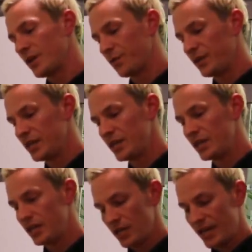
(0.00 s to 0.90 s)

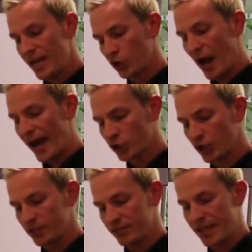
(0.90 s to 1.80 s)
The
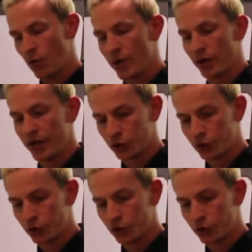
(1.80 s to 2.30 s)
interactions that we were